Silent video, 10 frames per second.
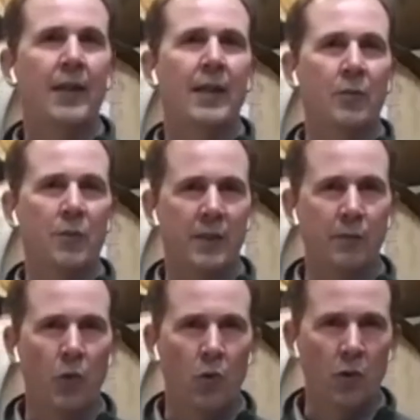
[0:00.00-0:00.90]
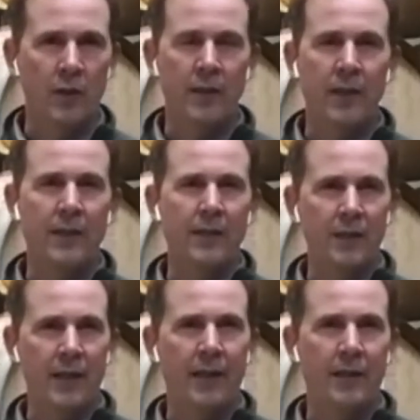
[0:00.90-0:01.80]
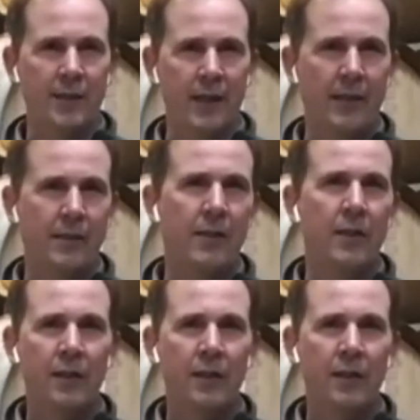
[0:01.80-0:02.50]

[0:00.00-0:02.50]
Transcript: It was imported into the United States